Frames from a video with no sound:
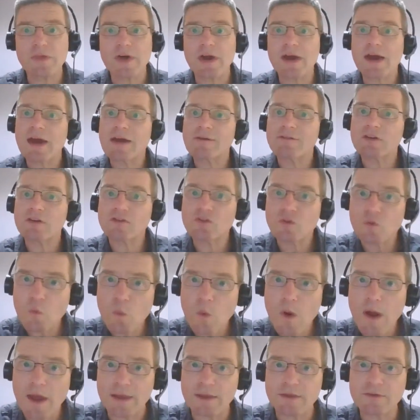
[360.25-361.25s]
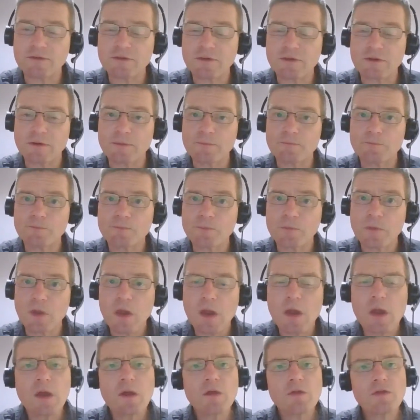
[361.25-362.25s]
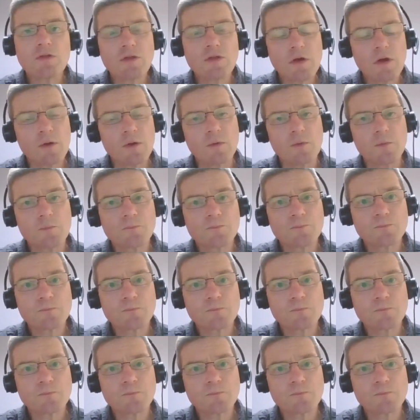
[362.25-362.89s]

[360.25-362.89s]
They're having to wait. So